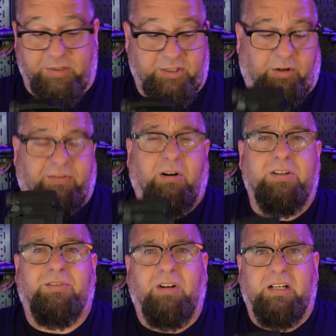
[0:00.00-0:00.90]
But so far,
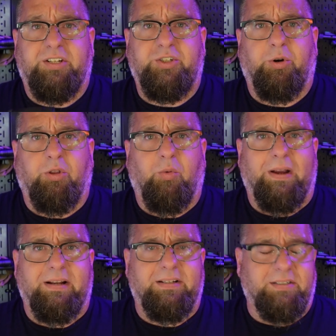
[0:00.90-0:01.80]
it's a really good shooter the
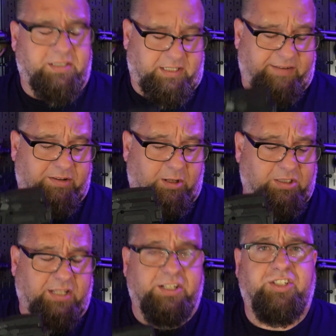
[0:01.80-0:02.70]
way it is. Even though
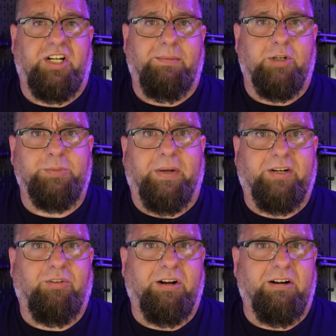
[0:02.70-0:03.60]
it's got the shitty mil-spec
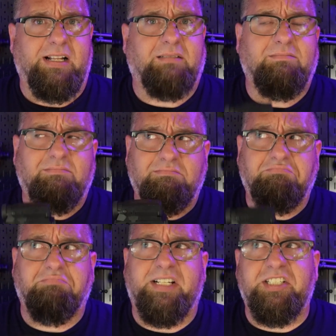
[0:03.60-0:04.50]
trigger in it,
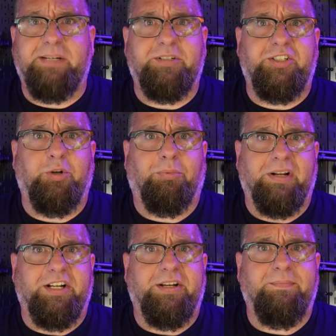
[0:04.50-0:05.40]
it seems to shoot
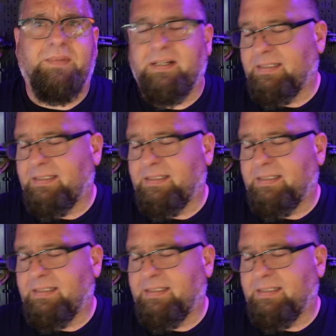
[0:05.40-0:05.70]
pretty good.